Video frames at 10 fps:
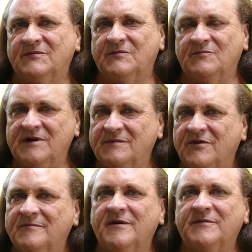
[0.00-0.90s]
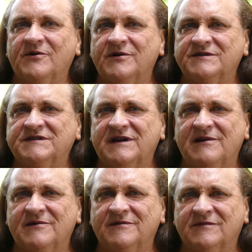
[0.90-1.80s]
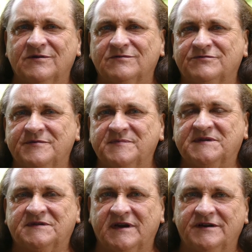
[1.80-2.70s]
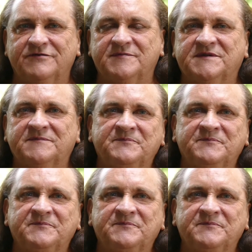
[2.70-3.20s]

when my mum and I used to go on little trips, day trips.